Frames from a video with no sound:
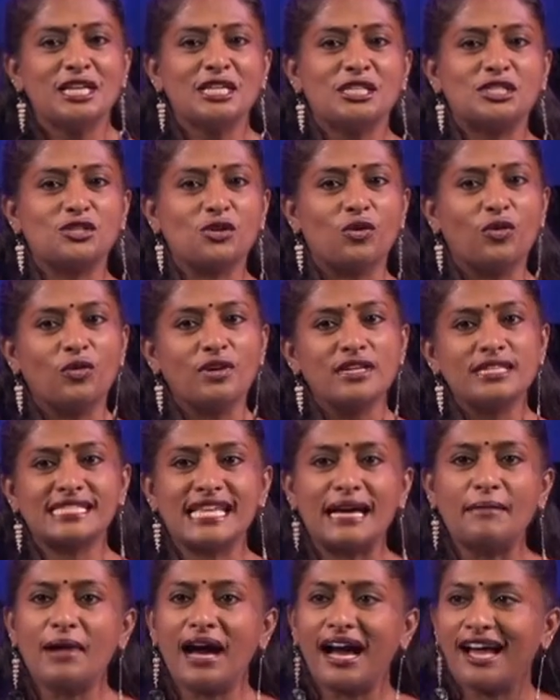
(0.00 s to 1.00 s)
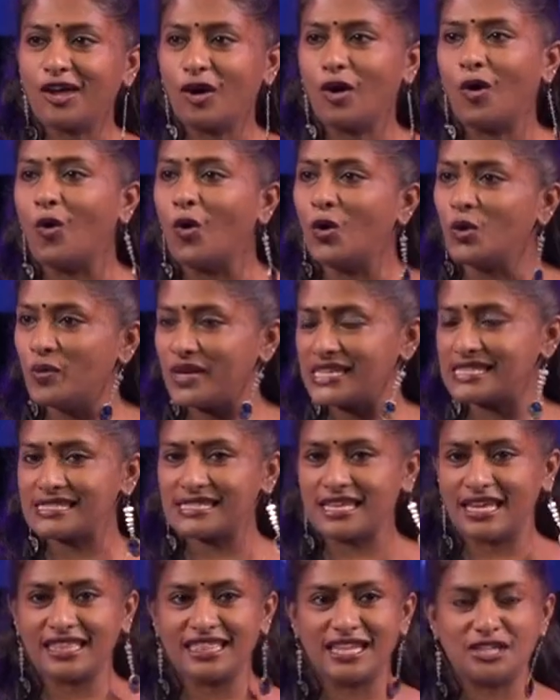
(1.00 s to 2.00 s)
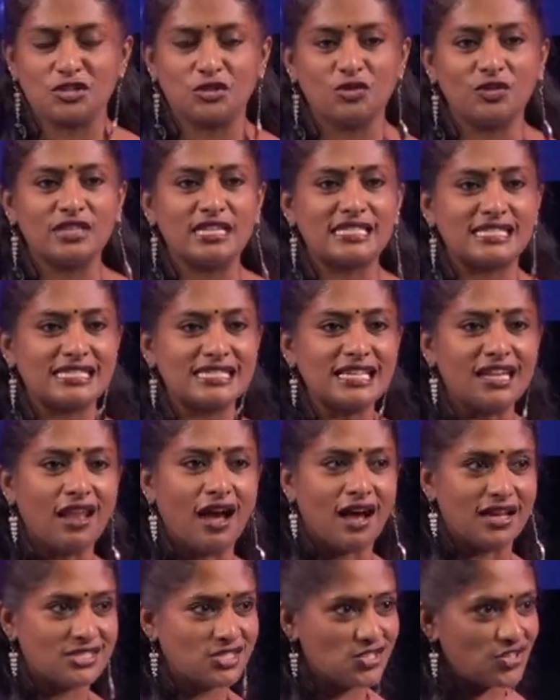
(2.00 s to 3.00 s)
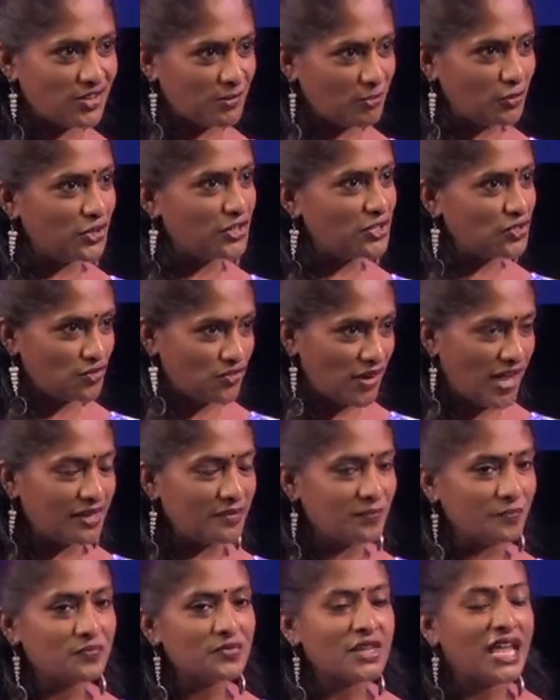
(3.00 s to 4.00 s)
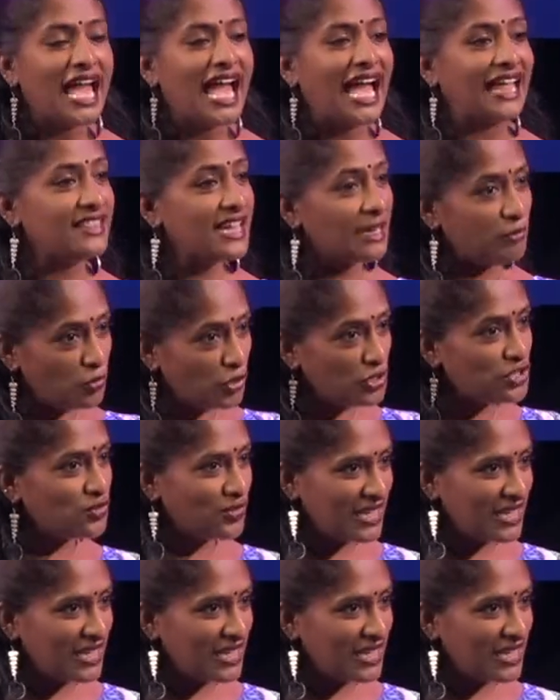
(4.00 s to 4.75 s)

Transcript: So somehow I always think that, you know, this is the last year I'm going to run, and then I'm going to